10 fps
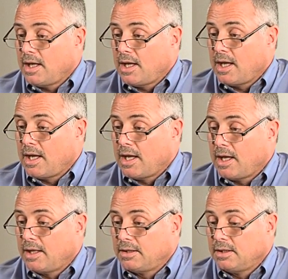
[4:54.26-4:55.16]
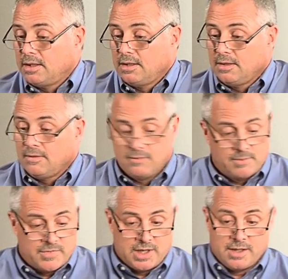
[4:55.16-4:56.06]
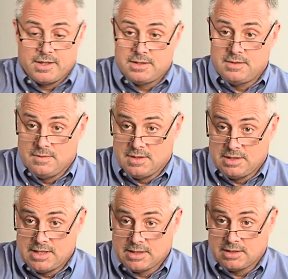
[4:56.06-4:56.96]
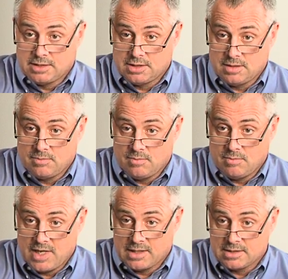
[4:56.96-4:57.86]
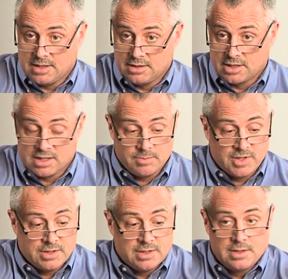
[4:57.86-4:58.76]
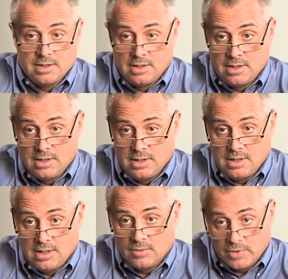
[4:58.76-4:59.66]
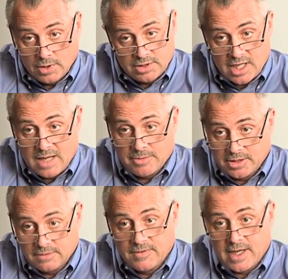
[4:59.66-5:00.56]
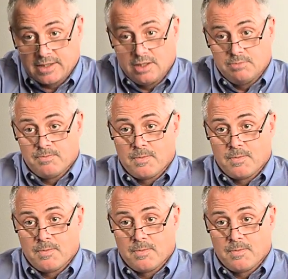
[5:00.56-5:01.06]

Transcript: and from there the technician makes the adjustments in real time under vacuum,